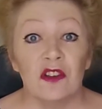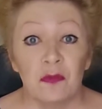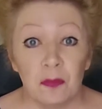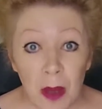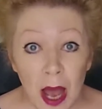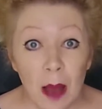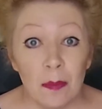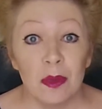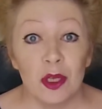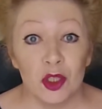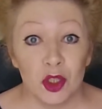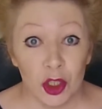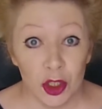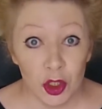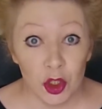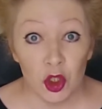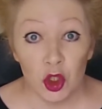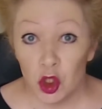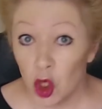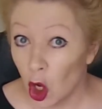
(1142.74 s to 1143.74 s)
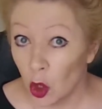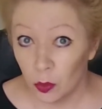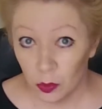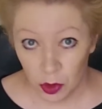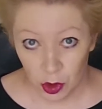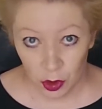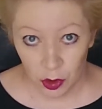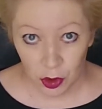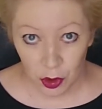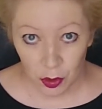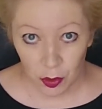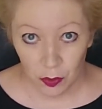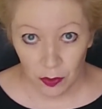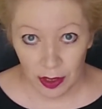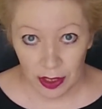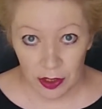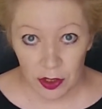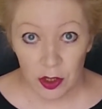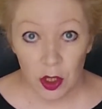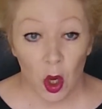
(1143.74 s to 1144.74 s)
if publishers don't do
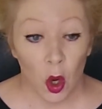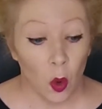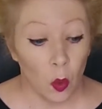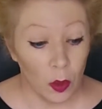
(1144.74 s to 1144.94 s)
this,